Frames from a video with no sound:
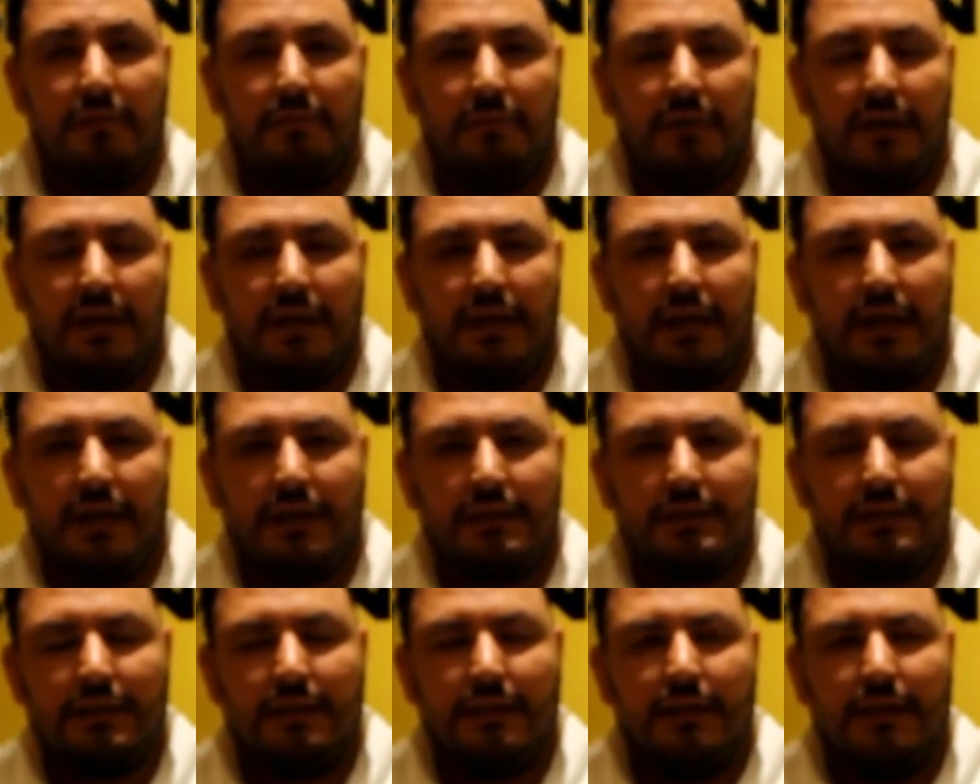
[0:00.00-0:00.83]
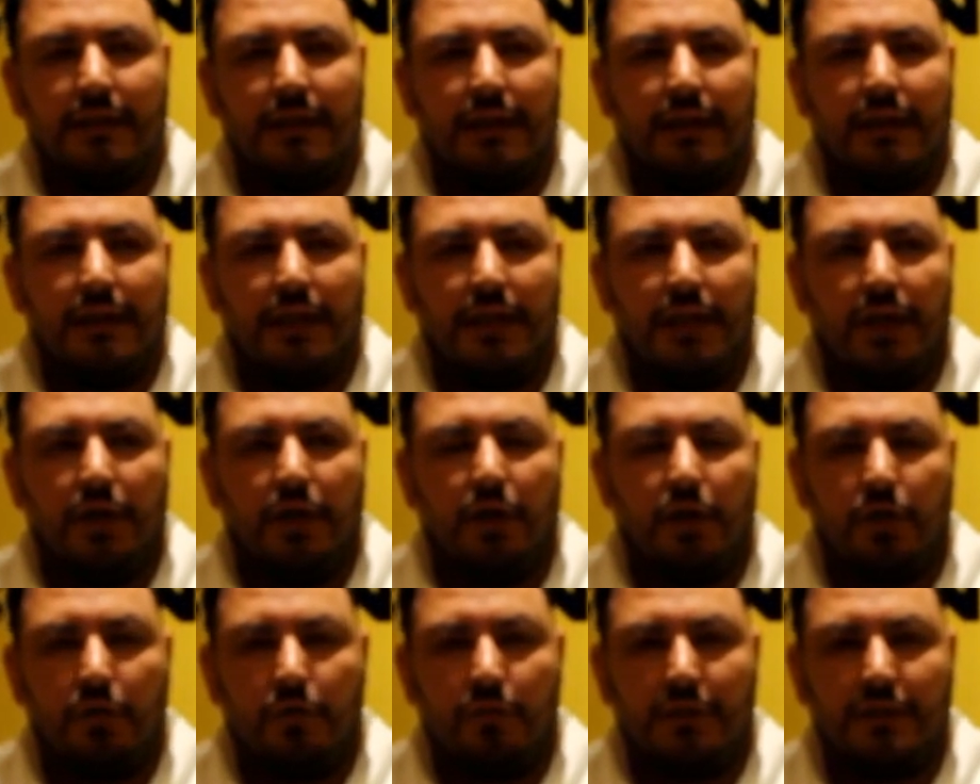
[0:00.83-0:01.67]
because he
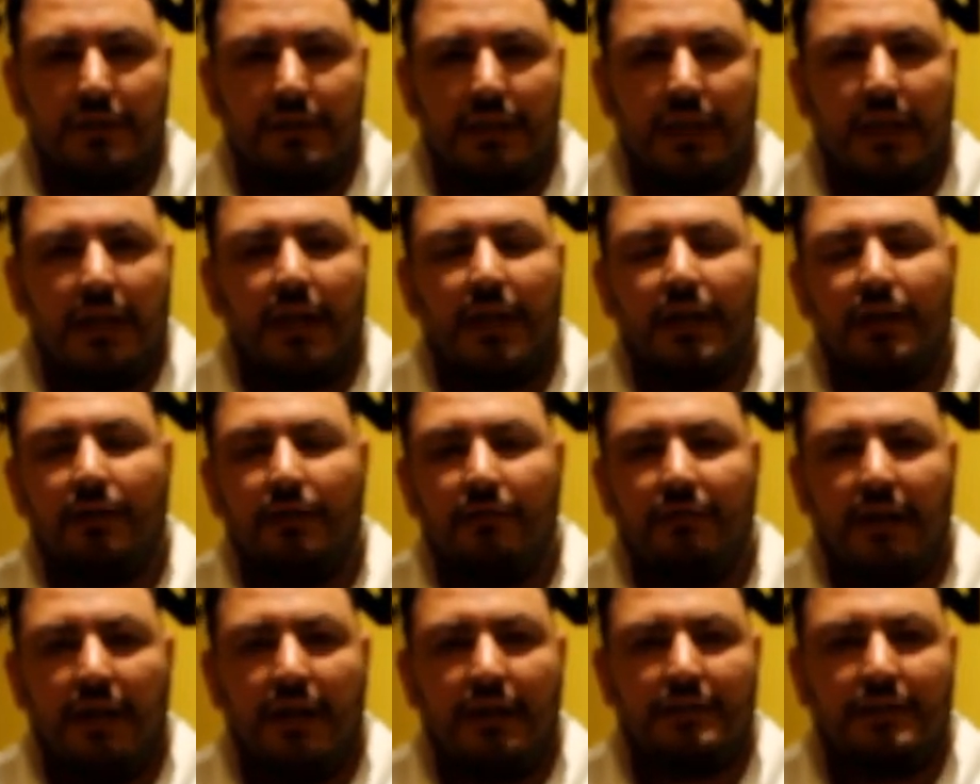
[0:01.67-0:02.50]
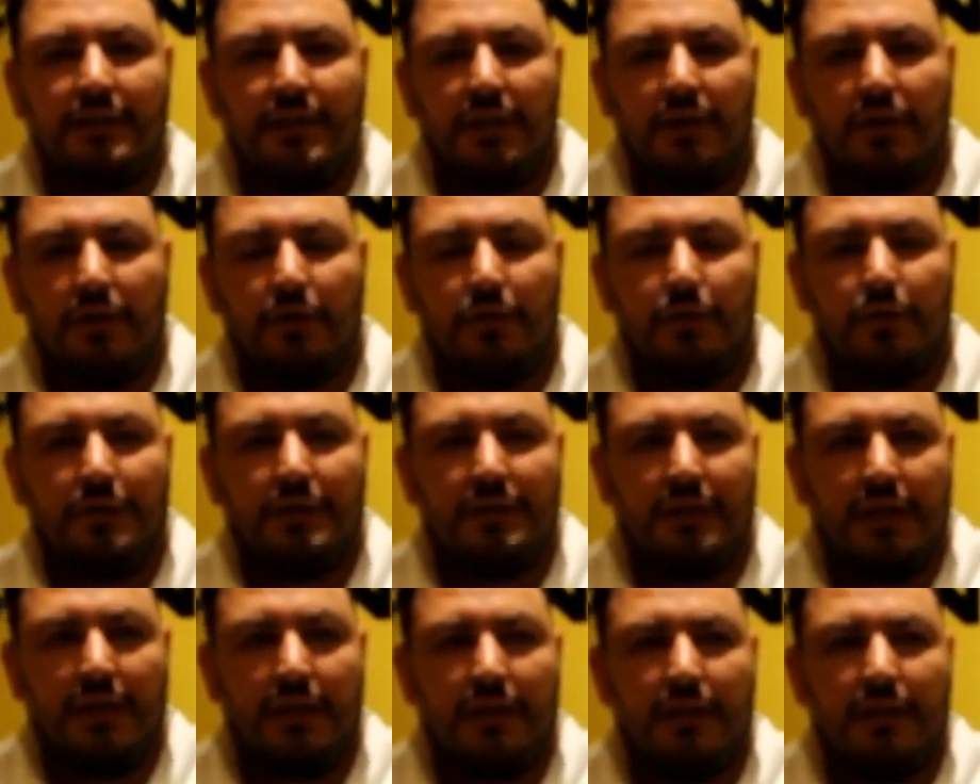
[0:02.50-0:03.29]
always take care of us, he always